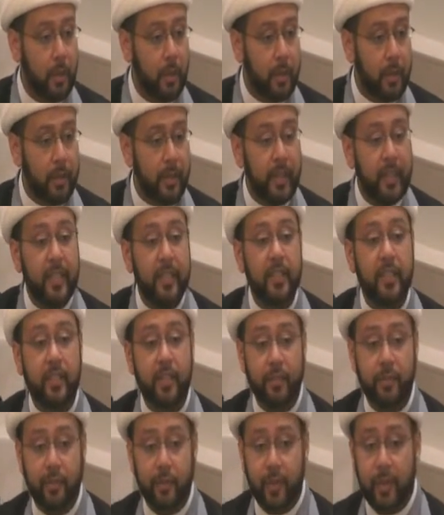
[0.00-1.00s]
that he's
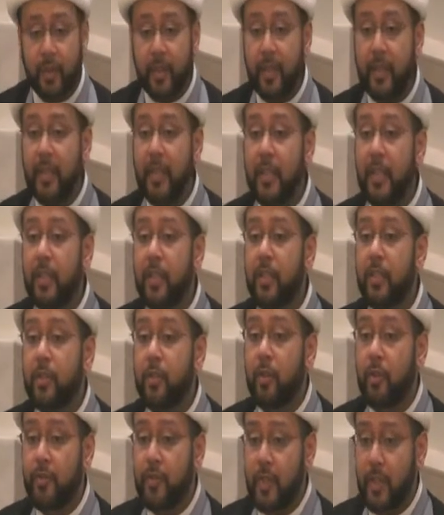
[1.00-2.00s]
different, that he
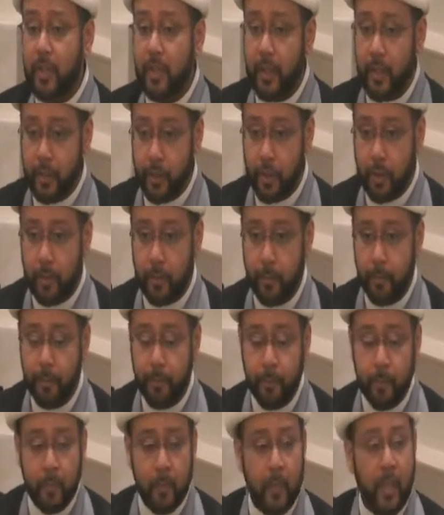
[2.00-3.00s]
deserves attention.
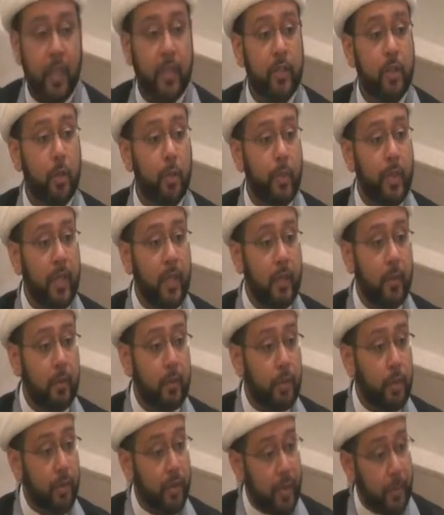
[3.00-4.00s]
And so we
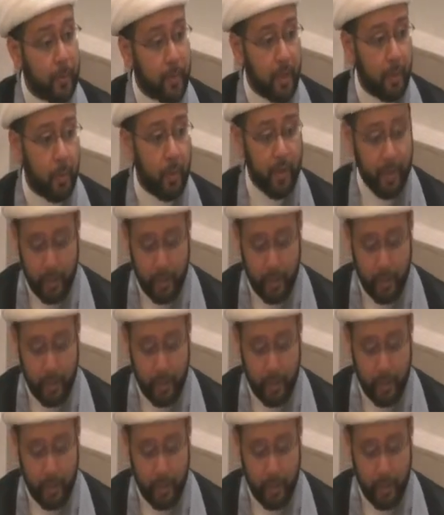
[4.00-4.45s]
took them to one of the